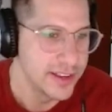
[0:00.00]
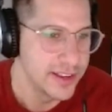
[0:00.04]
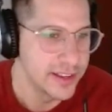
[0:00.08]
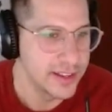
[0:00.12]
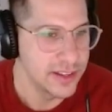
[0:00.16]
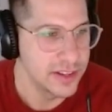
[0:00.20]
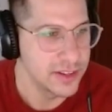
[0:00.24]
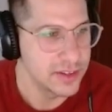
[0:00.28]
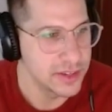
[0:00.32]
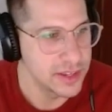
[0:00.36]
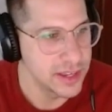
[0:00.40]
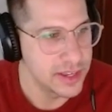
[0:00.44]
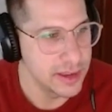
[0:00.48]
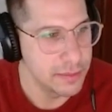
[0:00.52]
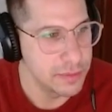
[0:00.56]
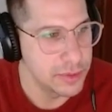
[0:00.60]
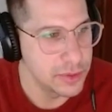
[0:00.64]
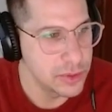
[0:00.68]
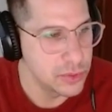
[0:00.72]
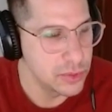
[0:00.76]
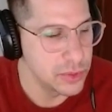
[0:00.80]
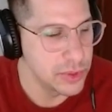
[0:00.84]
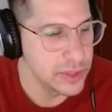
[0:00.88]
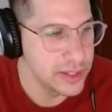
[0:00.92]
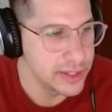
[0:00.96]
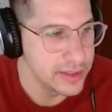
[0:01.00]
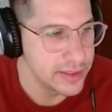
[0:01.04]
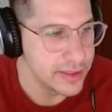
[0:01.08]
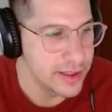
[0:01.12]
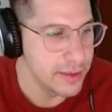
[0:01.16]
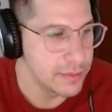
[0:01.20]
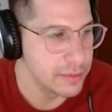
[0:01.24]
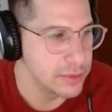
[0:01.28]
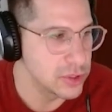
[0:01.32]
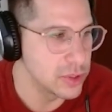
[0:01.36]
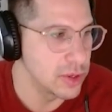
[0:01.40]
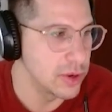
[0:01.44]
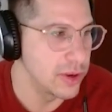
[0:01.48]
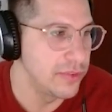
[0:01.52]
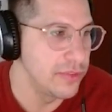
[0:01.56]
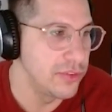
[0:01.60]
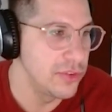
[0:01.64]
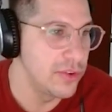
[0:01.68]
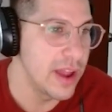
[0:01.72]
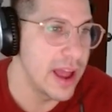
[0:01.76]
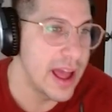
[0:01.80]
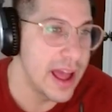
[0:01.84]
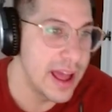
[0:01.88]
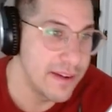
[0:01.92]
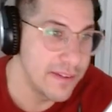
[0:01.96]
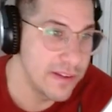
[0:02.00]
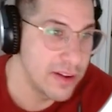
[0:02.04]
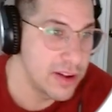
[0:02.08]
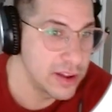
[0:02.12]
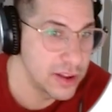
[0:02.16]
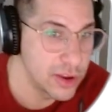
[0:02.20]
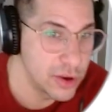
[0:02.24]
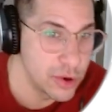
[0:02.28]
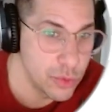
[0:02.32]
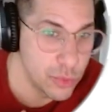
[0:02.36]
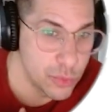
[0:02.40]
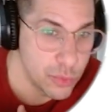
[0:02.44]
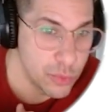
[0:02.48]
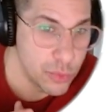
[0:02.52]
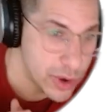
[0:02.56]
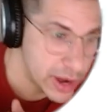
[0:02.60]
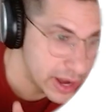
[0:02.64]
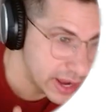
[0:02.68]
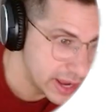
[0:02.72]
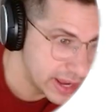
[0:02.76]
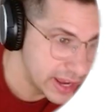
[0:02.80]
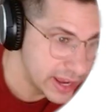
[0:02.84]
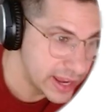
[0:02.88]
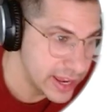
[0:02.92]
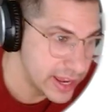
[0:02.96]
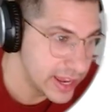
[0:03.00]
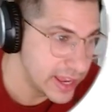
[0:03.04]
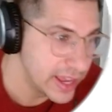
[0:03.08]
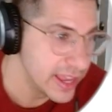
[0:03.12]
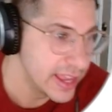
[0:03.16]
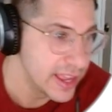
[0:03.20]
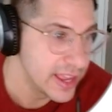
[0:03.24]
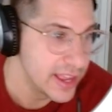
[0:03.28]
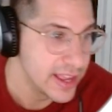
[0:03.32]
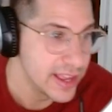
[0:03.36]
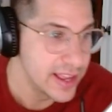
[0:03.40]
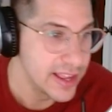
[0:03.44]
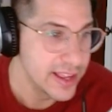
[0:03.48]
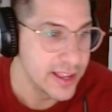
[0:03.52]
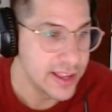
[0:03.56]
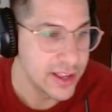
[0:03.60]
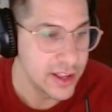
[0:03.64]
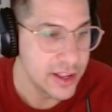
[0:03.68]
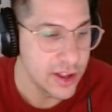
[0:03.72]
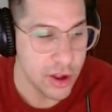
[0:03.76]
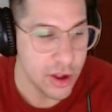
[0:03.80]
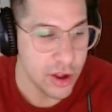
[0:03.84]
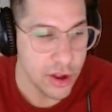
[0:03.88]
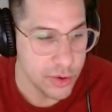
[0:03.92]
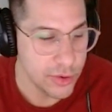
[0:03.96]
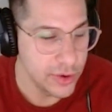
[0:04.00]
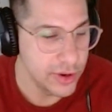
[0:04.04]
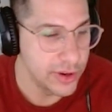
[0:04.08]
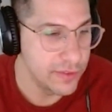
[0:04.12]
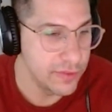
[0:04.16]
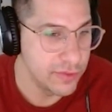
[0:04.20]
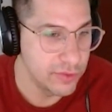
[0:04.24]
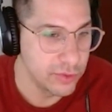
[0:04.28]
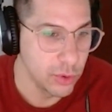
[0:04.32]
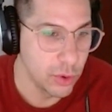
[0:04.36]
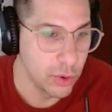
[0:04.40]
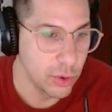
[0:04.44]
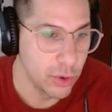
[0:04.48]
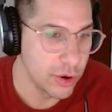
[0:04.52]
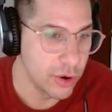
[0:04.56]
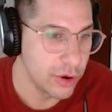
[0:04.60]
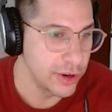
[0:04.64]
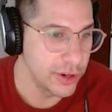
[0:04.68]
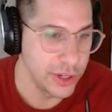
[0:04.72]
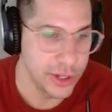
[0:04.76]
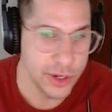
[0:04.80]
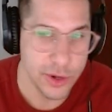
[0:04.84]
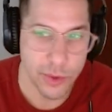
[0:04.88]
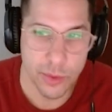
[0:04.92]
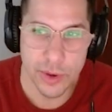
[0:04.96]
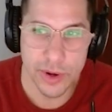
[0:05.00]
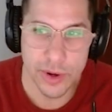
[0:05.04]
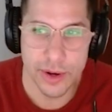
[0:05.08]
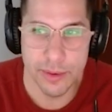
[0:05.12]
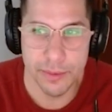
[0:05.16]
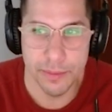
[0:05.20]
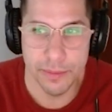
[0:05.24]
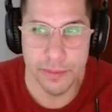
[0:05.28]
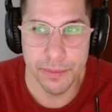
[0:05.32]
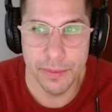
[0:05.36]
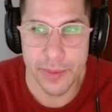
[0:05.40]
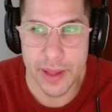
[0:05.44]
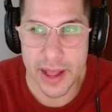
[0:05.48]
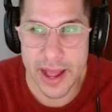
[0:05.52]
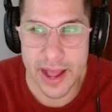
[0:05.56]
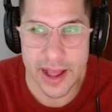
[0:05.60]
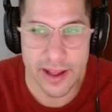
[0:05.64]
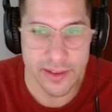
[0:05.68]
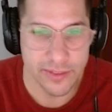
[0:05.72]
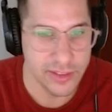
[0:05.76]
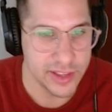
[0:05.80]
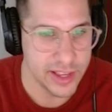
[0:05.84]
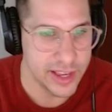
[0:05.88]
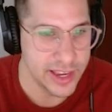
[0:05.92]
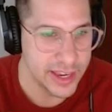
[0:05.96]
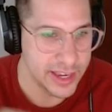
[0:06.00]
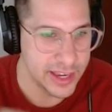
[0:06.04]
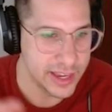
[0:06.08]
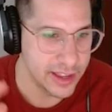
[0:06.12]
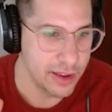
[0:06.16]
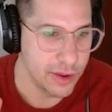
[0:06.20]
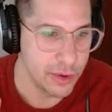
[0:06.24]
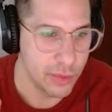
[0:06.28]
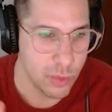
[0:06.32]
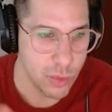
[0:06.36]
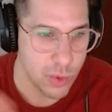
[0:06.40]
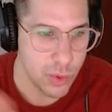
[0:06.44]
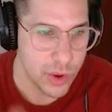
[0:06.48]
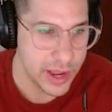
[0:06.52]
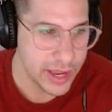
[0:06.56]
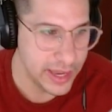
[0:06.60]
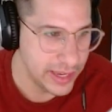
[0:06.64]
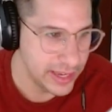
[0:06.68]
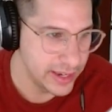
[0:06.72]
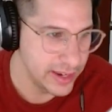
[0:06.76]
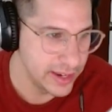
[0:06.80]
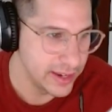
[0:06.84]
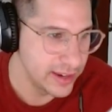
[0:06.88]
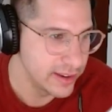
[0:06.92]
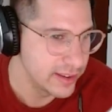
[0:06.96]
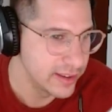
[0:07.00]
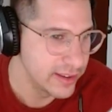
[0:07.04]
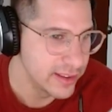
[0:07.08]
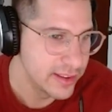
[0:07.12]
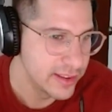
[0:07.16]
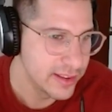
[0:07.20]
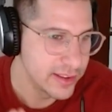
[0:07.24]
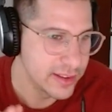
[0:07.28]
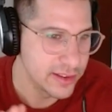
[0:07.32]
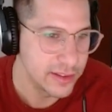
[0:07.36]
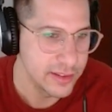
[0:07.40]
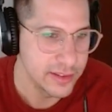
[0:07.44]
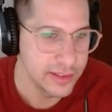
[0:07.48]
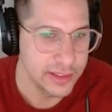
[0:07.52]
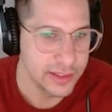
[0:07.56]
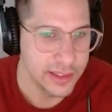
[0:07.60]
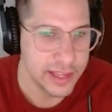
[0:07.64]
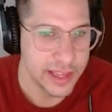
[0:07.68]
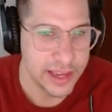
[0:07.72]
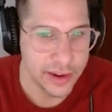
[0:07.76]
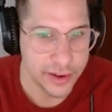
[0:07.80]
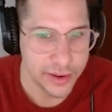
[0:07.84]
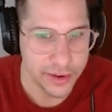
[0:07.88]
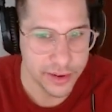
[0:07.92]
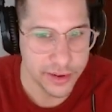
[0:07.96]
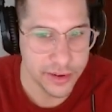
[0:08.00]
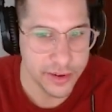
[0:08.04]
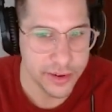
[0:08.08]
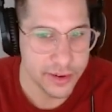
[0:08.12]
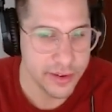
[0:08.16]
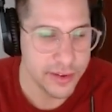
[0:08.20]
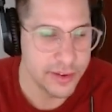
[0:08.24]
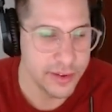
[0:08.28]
okay between them so if you have a gray concrete floor you don't want to have like a white layered